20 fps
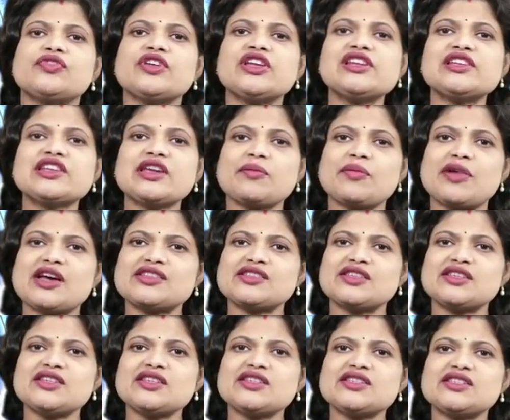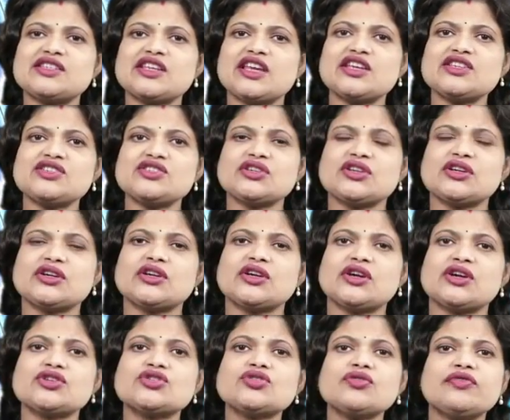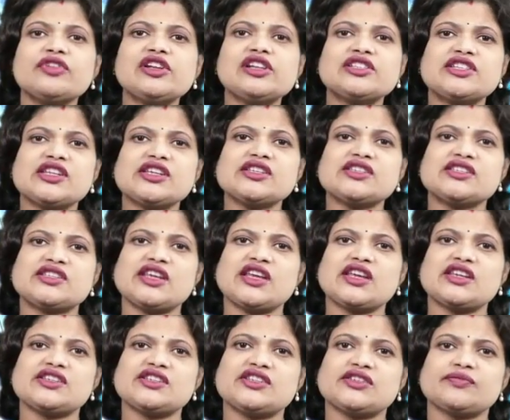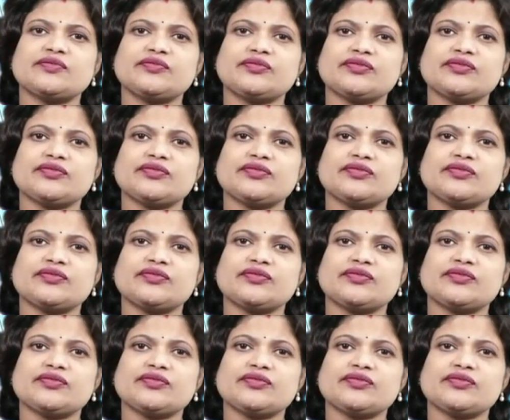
field capacity stage to wilting stage.